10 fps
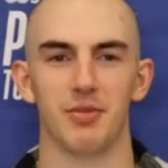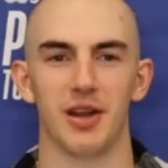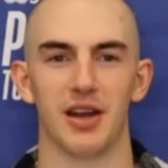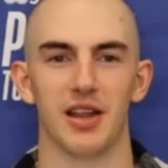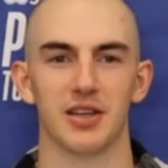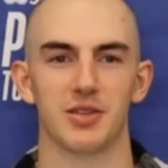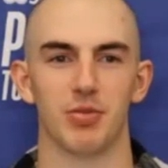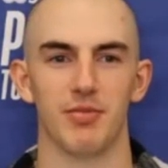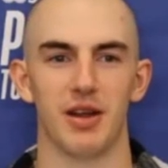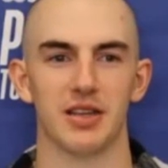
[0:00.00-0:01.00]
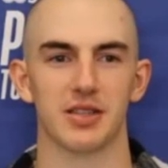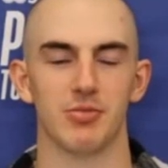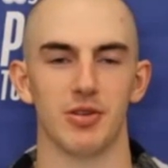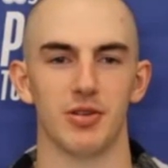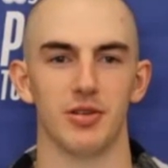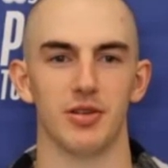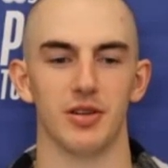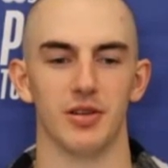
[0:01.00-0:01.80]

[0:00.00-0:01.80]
man. I like to play basketball.